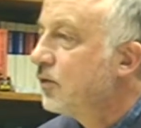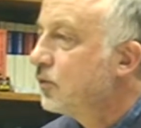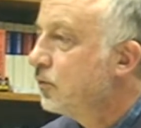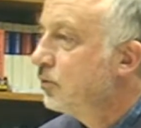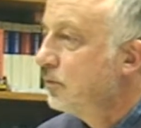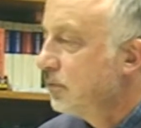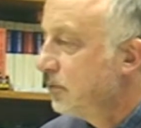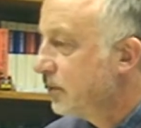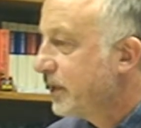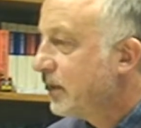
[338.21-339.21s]

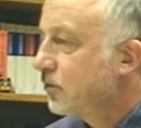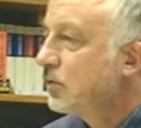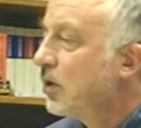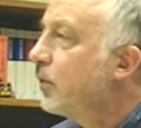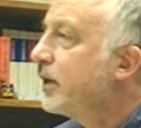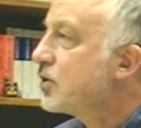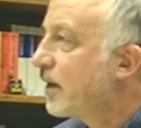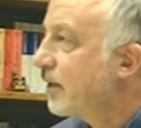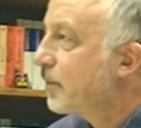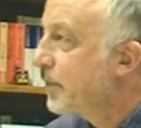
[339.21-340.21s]
to get to know each
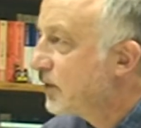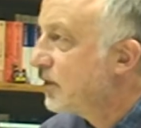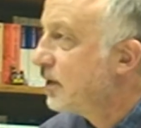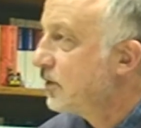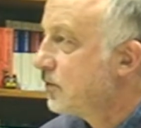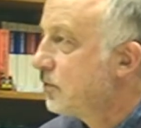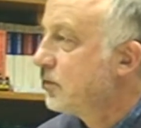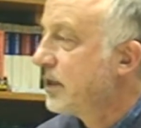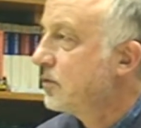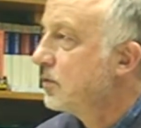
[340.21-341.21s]
other better, to
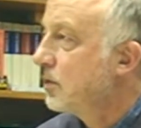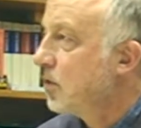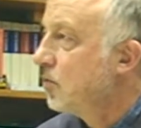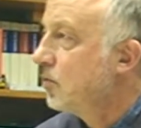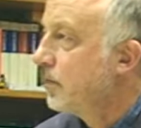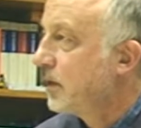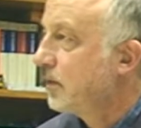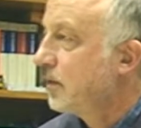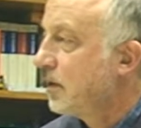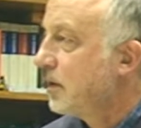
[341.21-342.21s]
get to know
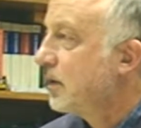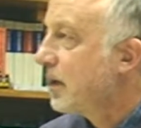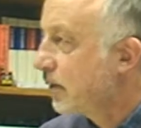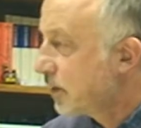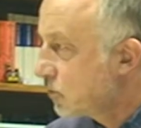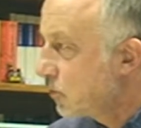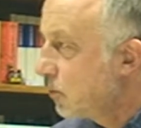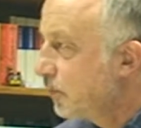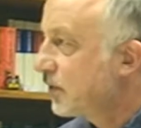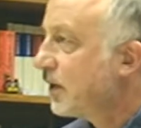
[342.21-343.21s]
what the other
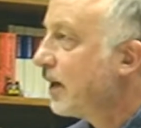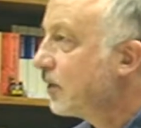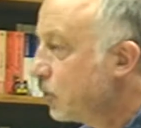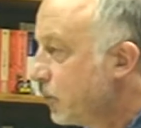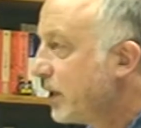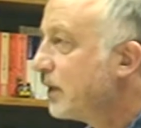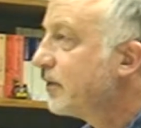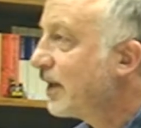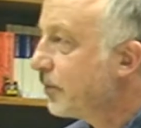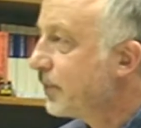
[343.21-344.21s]
groups are doing,
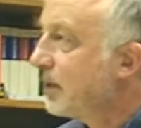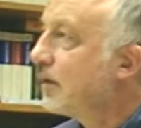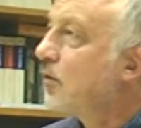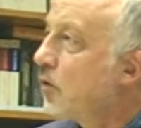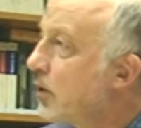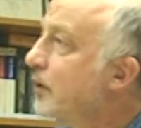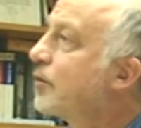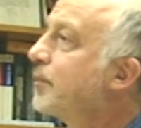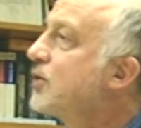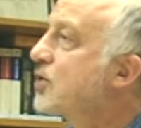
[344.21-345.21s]
developing, learning
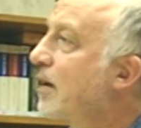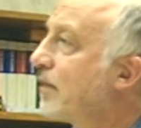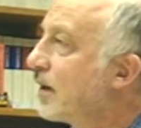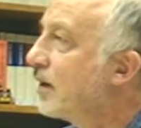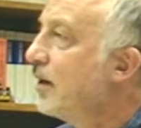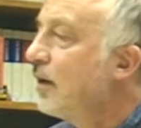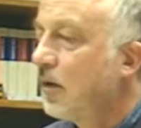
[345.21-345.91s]
from each other,